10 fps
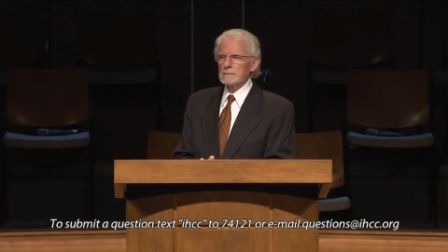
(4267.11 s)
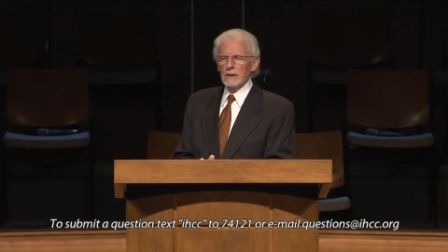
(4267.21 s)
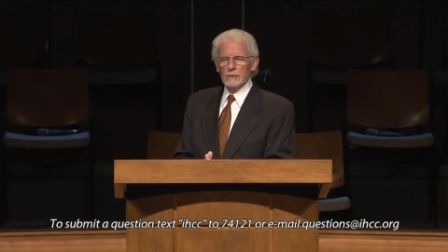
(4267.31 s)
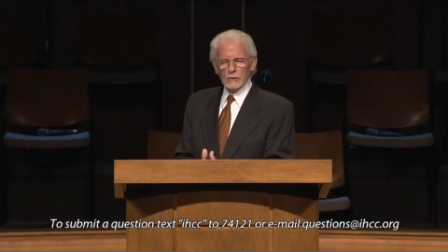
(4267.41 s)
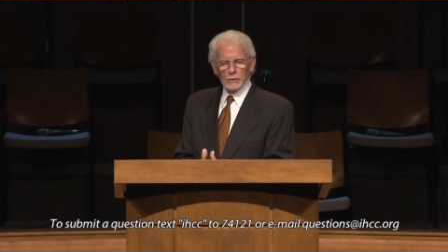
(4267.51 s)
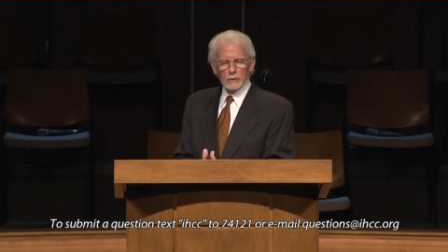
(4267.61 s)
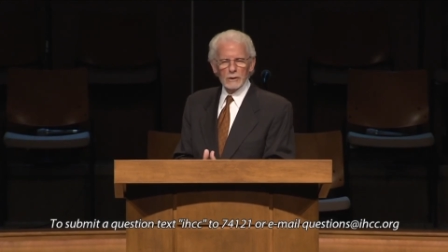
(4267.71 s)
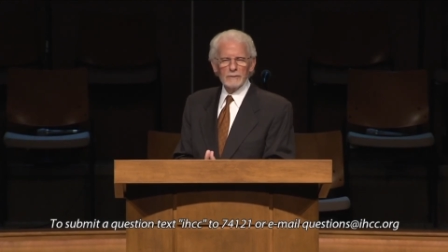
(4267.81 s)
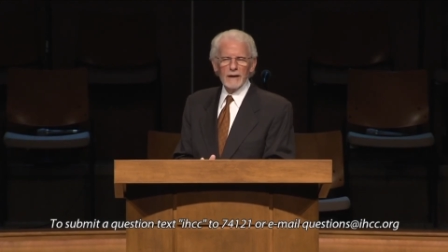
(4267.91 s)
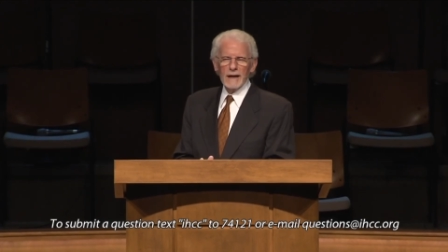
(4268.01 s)
either
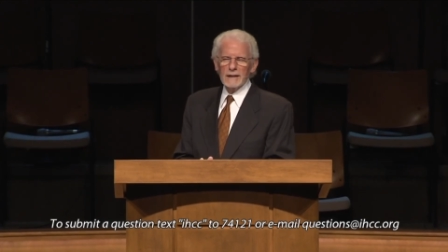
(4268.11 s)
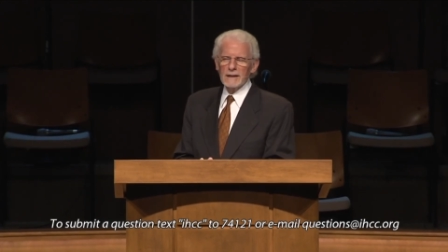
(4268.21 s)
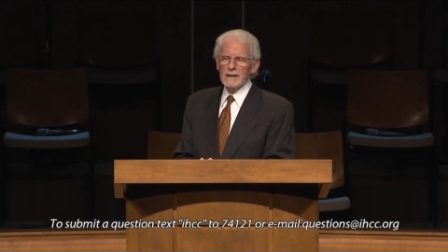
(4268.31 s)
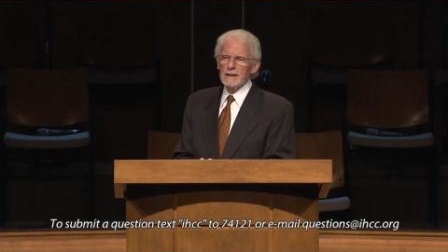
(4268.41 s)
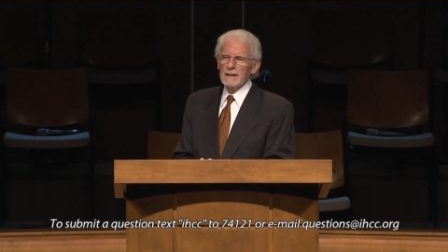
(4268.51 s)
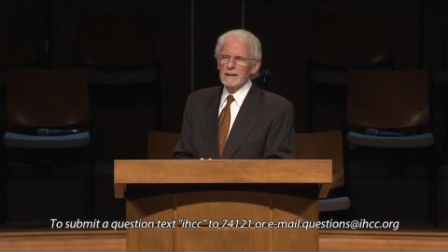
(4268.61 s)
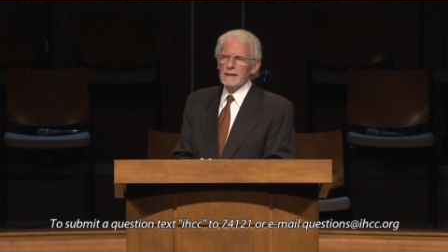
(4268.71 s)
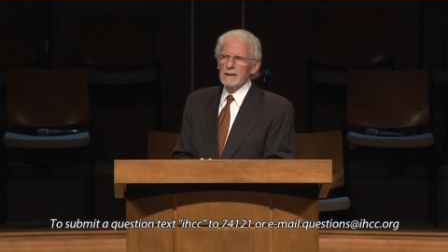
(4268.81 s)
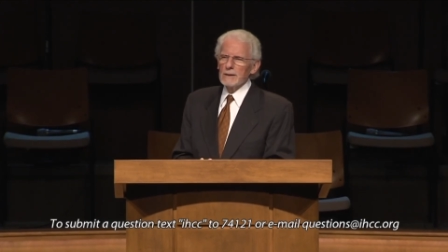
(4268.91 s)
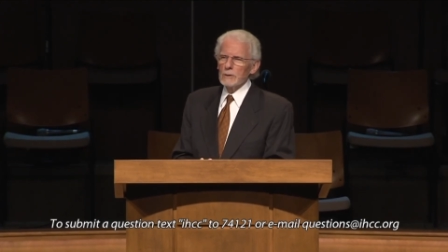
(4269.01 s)
glorified
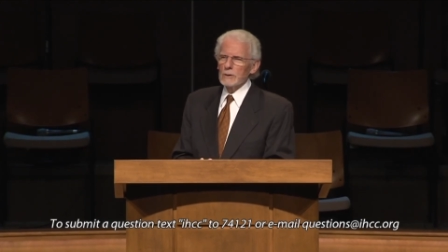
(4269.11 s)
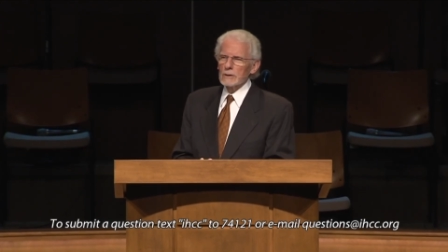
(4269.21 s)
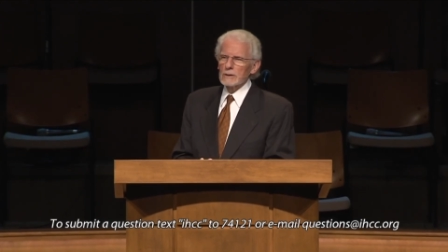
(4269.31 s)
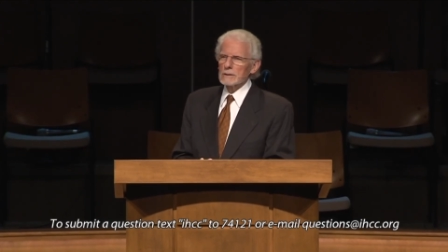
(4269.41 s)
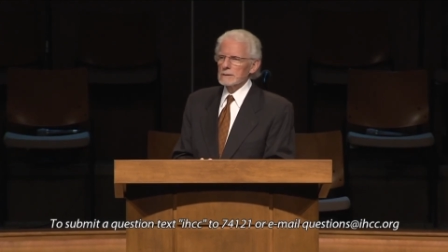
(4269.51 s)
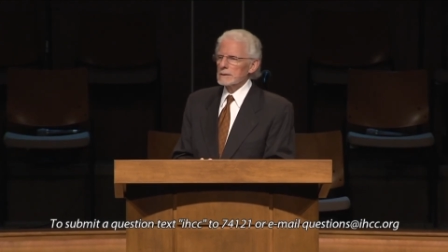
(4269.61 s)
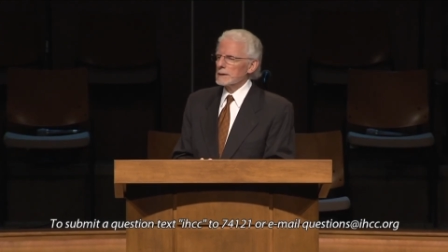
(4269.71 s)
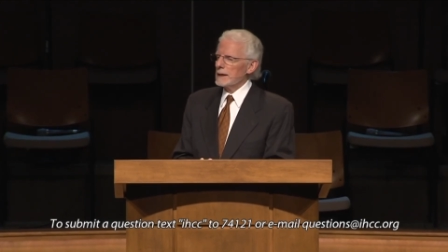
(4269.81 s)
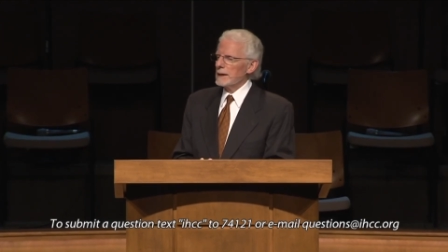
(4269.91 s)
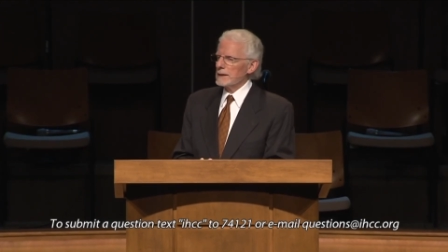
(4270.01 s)
or
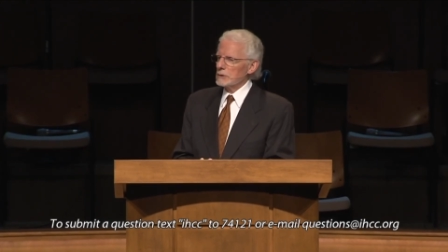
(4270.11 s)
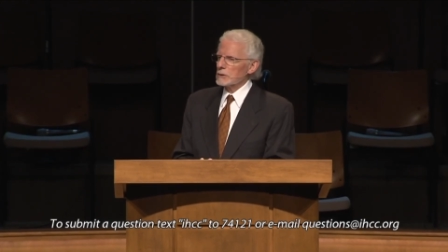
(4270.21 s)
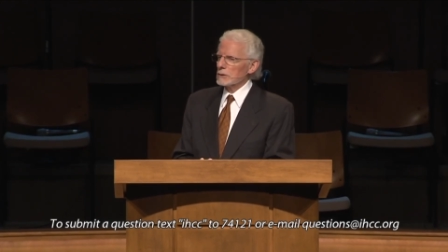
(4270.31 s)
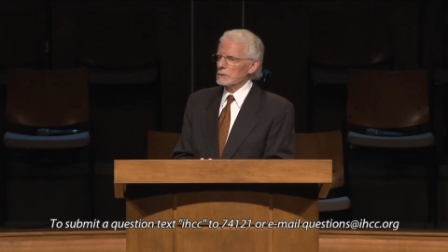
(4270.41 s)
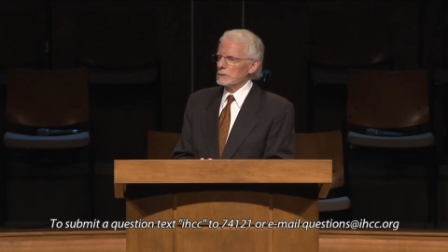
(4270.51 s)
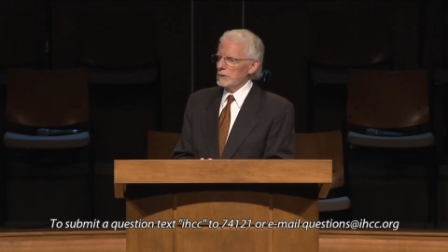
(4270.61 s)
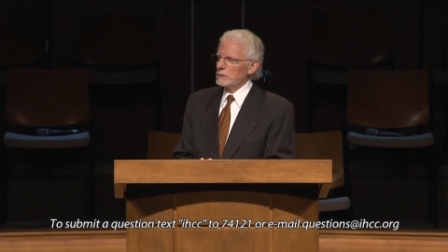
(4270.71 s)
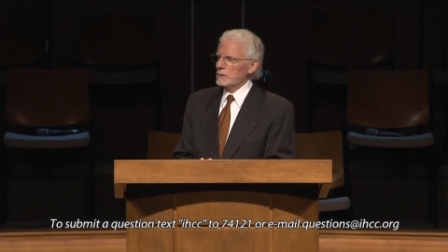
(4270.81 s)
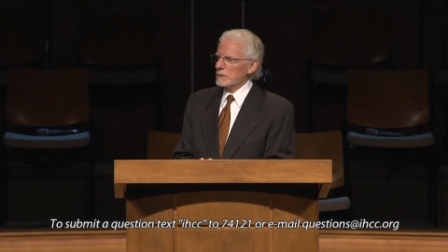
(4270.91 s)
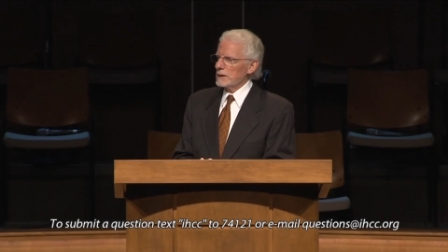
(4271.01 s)
uh, eternal
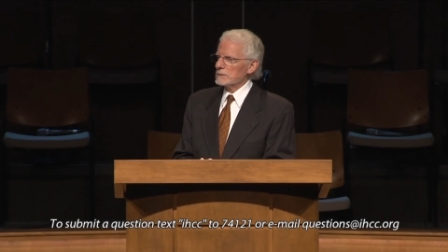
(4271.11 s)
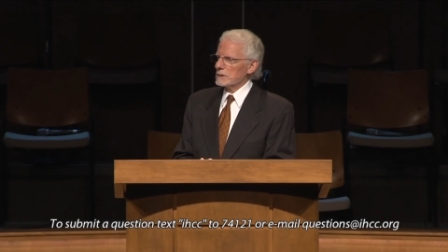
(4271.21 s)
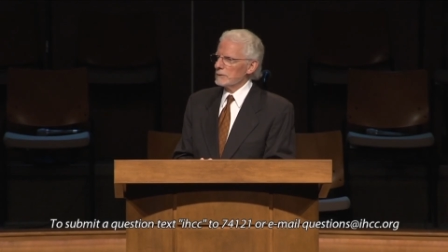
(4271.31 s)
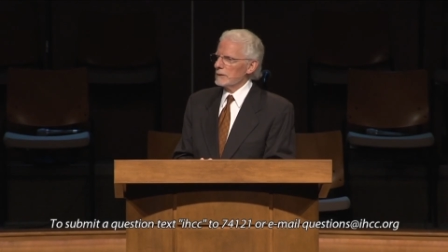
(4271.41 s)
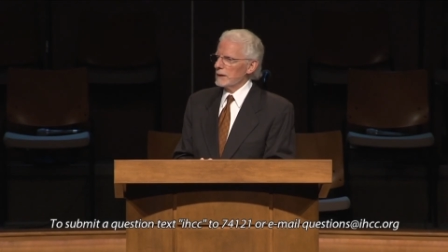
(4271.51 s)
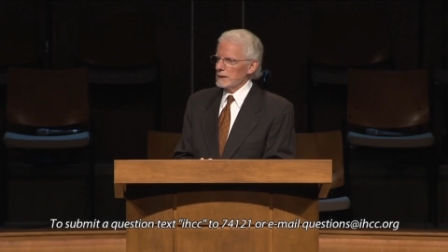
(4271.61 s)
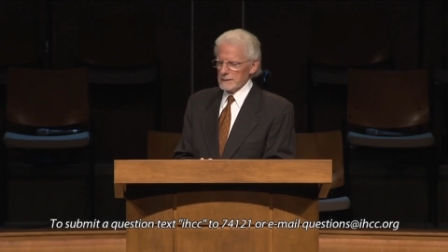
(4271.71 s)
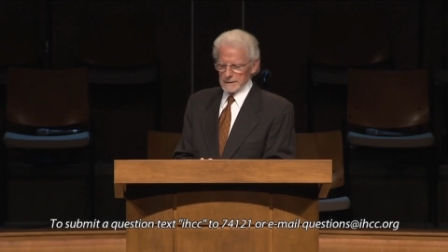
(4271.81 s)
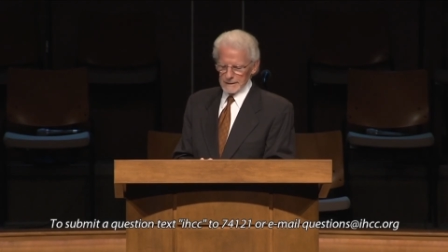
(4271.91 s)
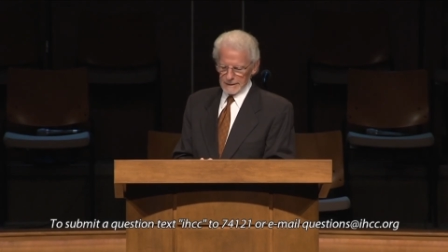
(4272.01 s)
in the sense of a,